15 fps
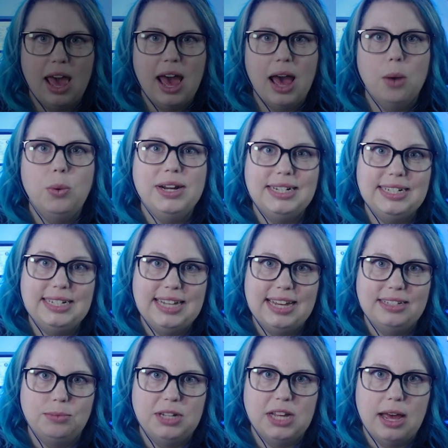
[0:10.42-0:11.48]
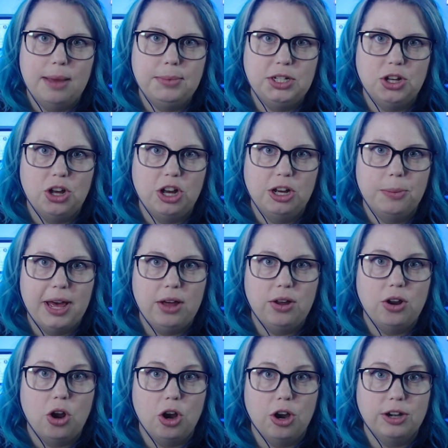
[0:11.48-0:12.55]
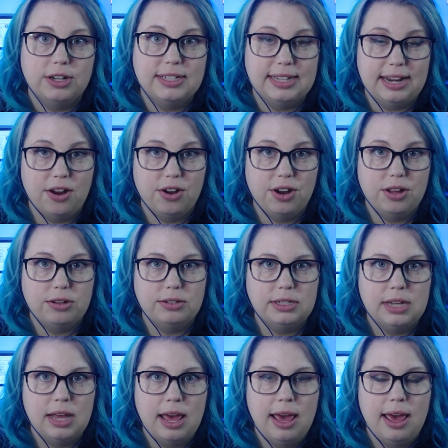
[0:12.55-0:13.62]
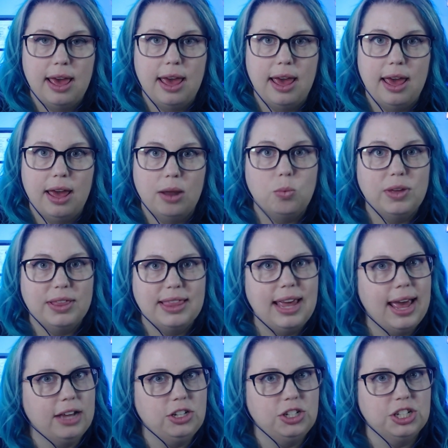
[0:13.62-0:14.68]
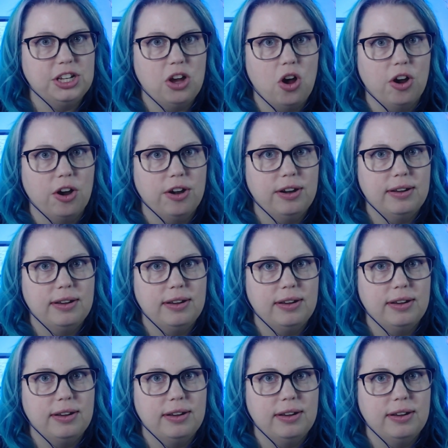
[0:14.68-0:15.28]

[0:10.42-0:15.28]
wanted to take some time to talk about our scenarios and what they actually are.